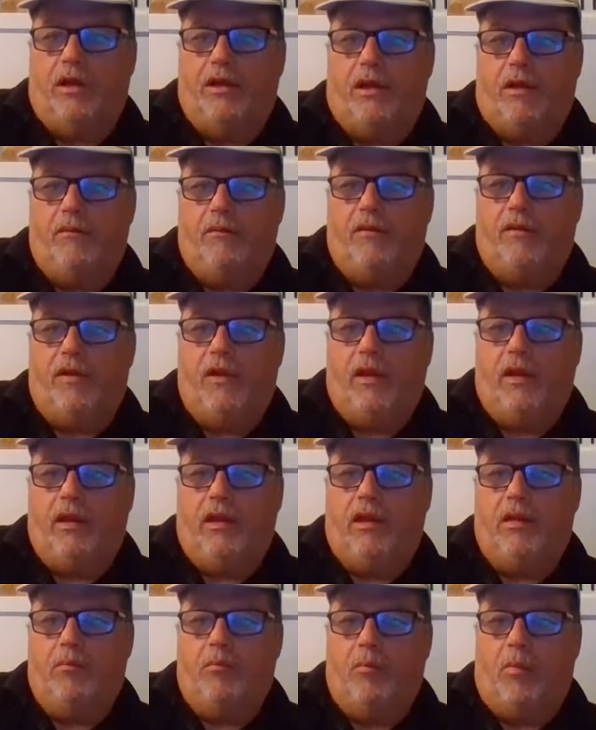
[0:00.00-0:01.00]
I don't
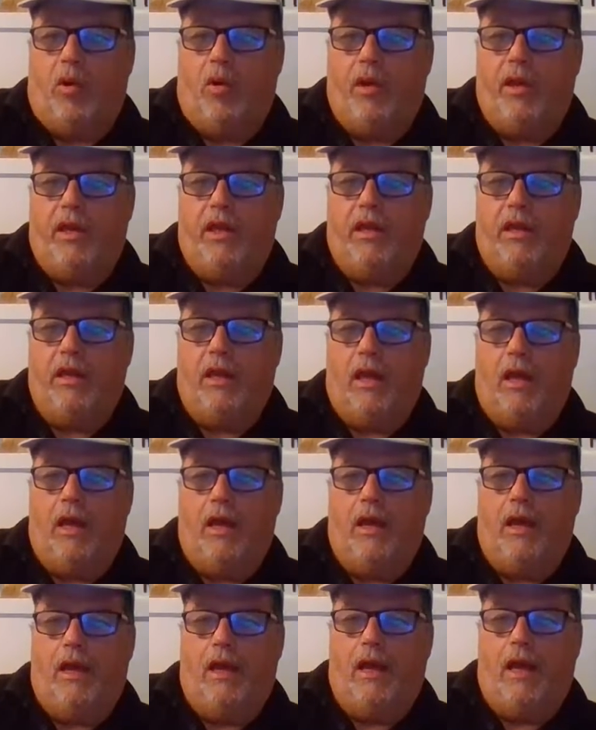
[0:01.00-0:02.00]
think Mike
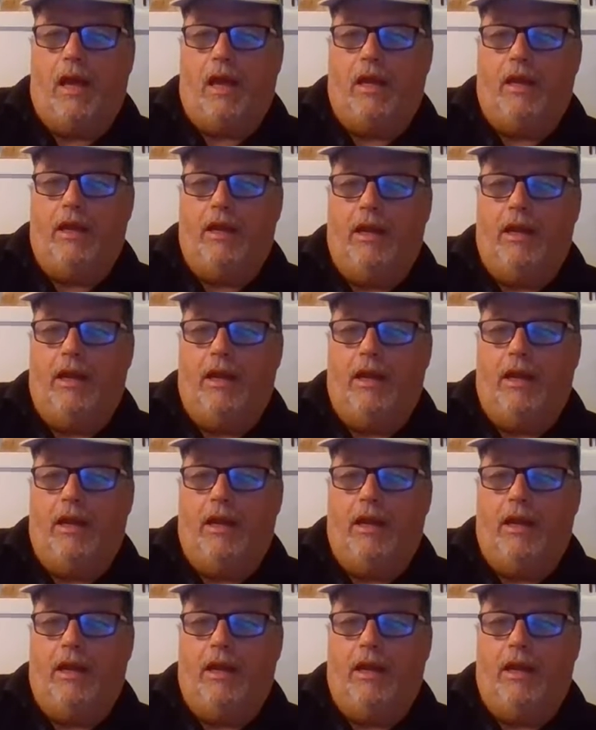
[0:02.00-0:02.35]
and